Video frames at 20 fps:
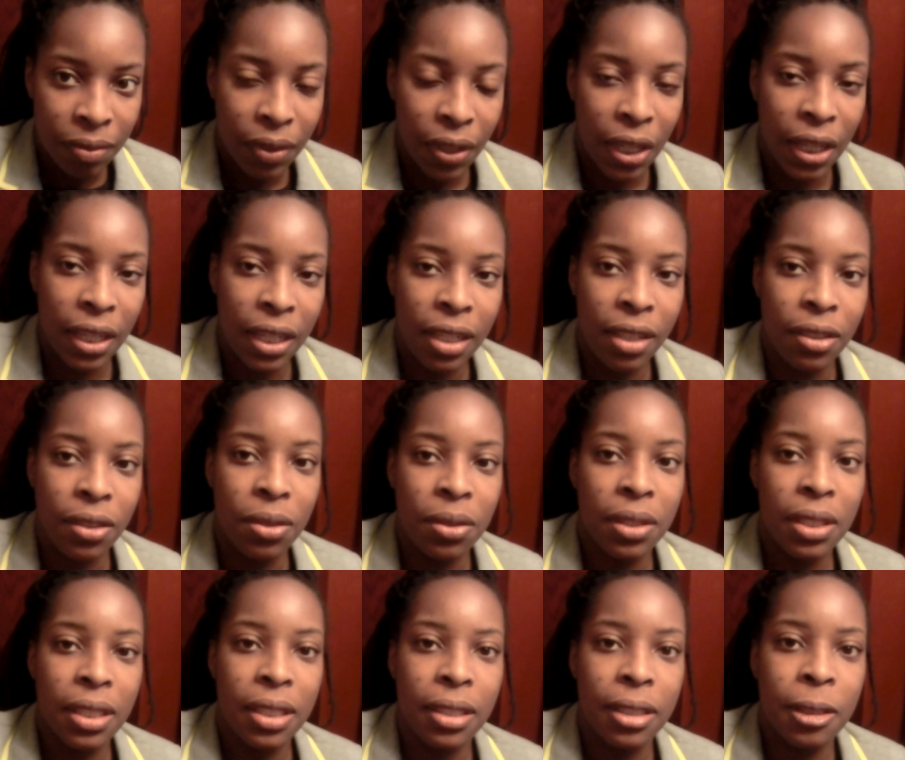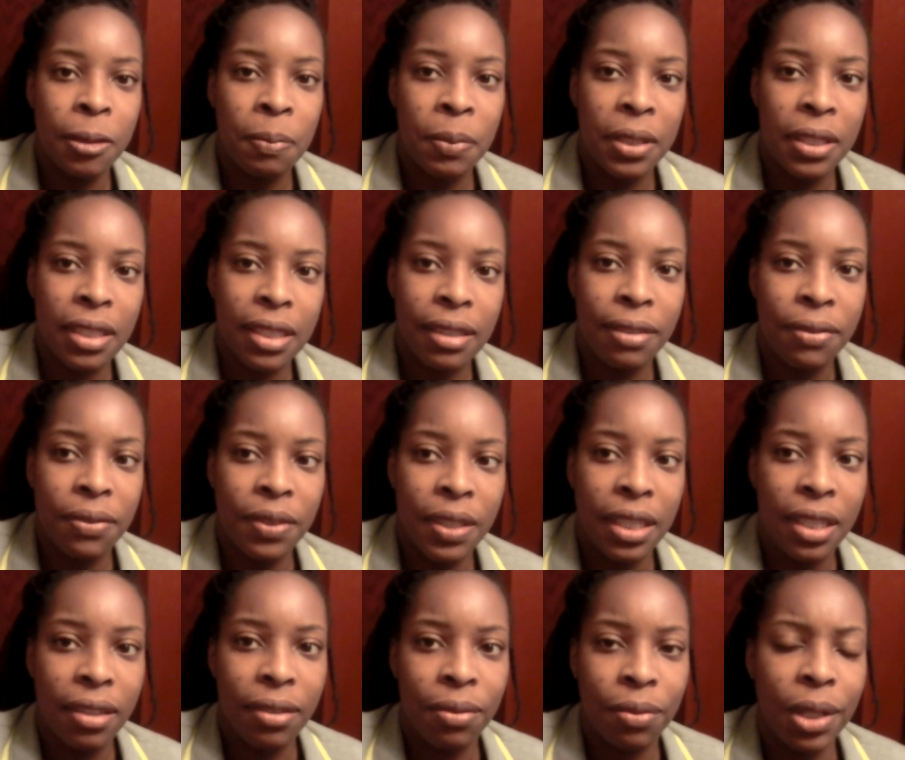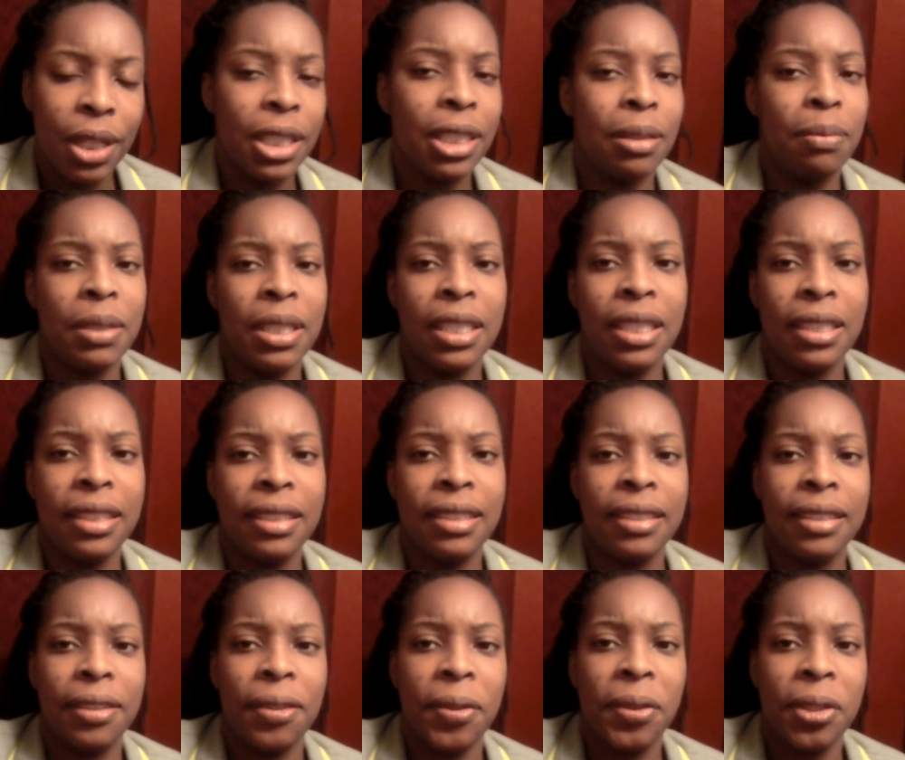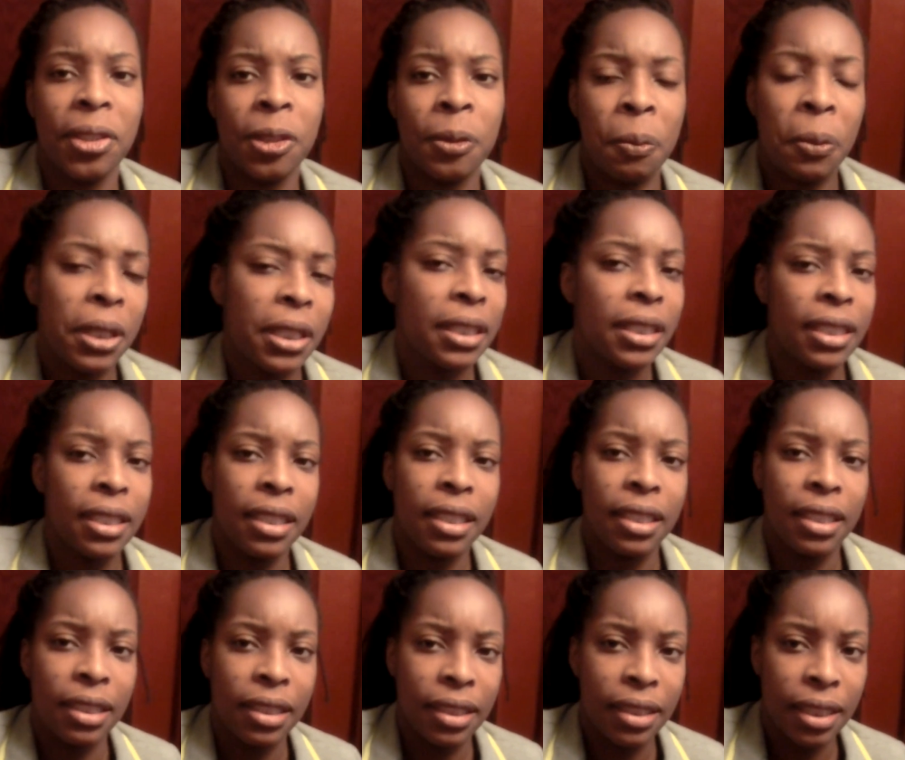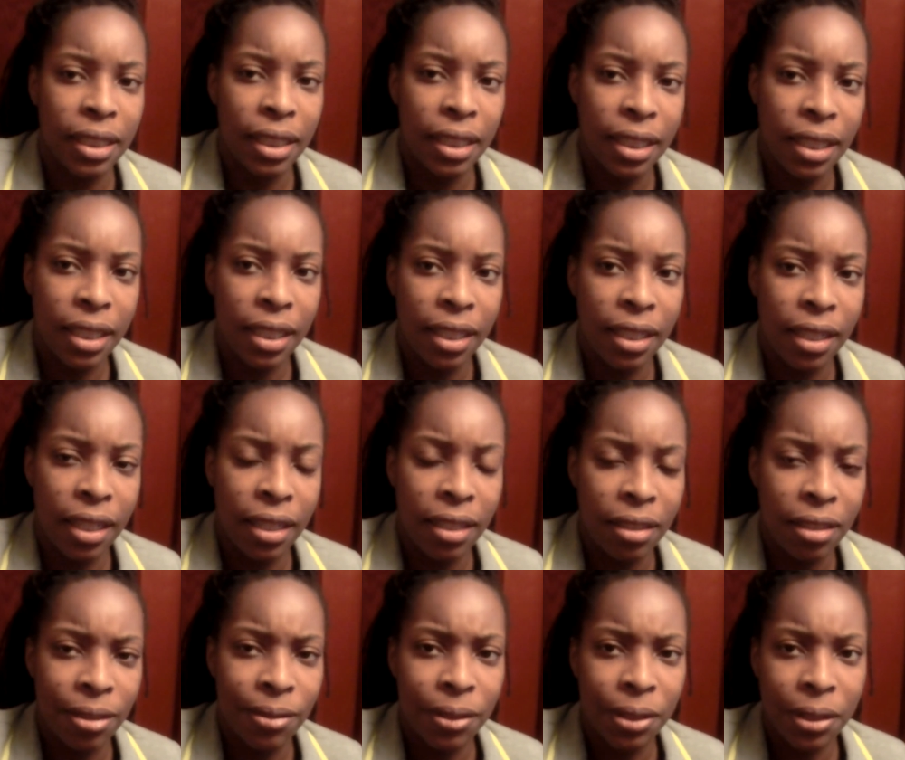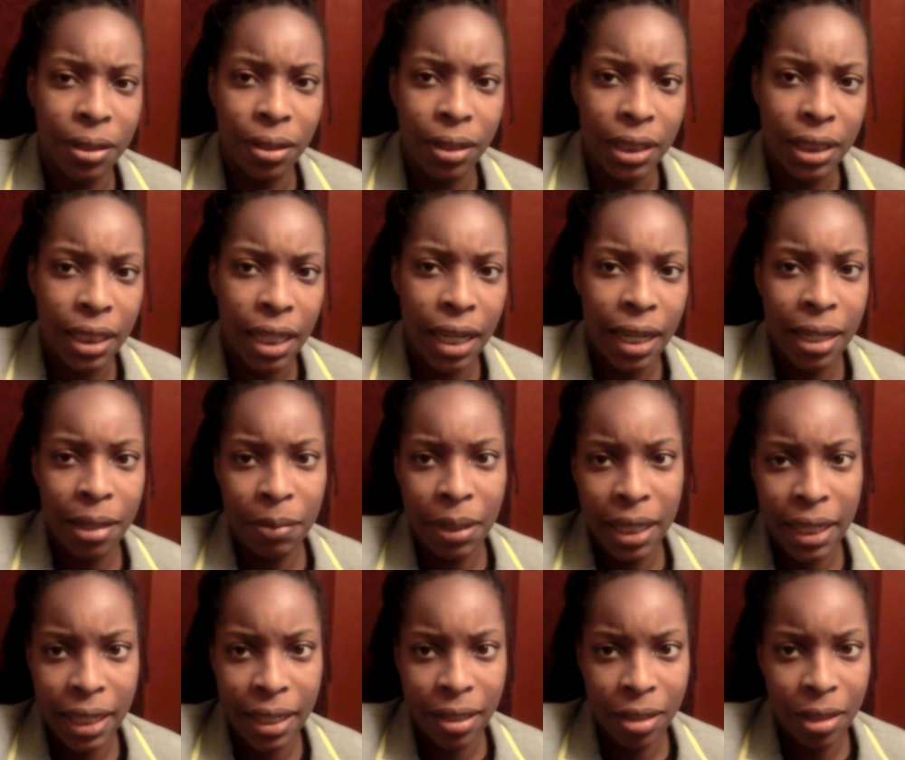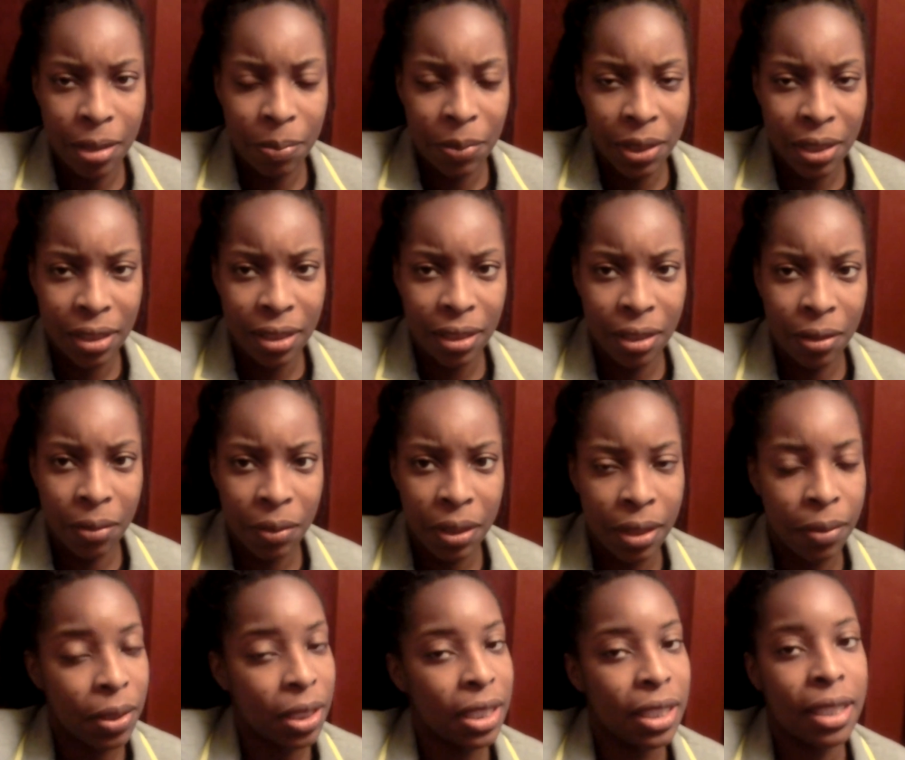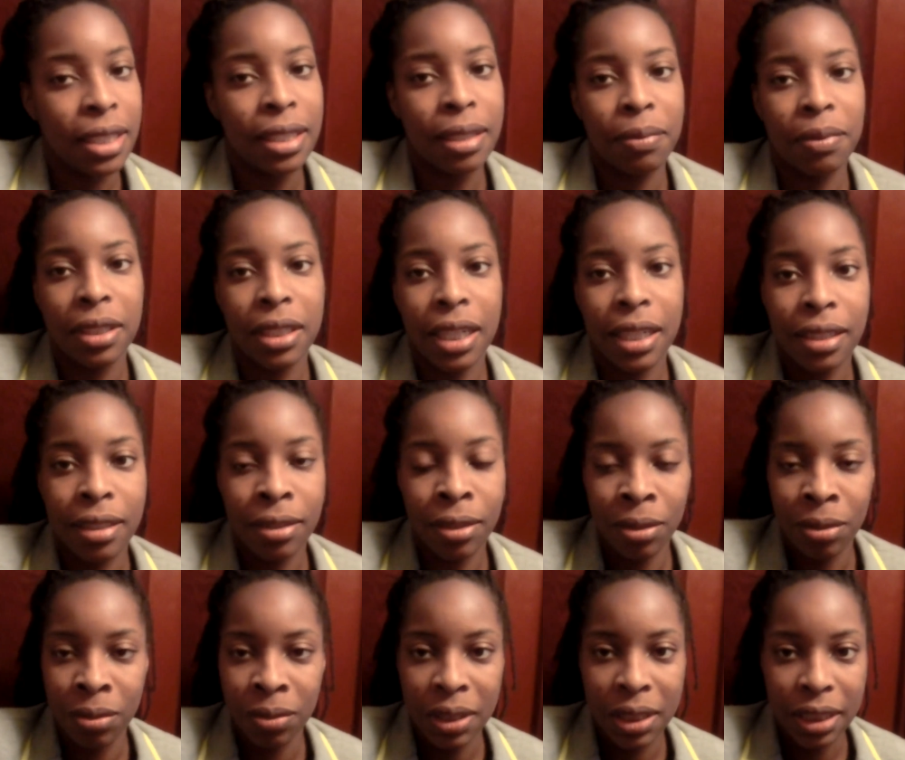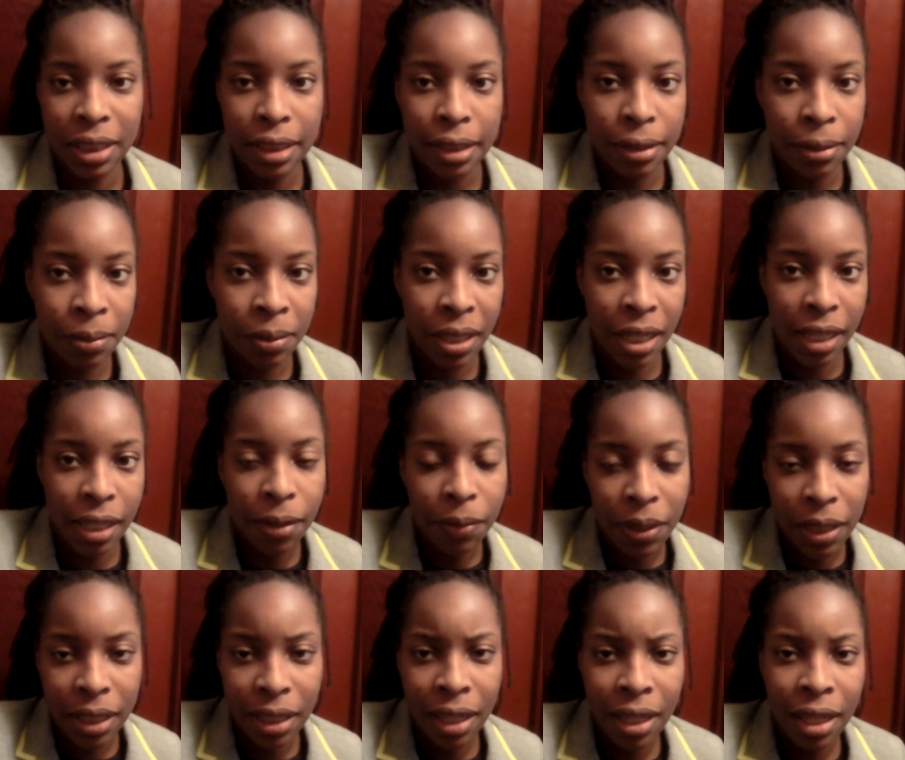And using specific regimens or spritzing on a certain interval or tying my hair up in a certain way, which is something I don't really do anyway,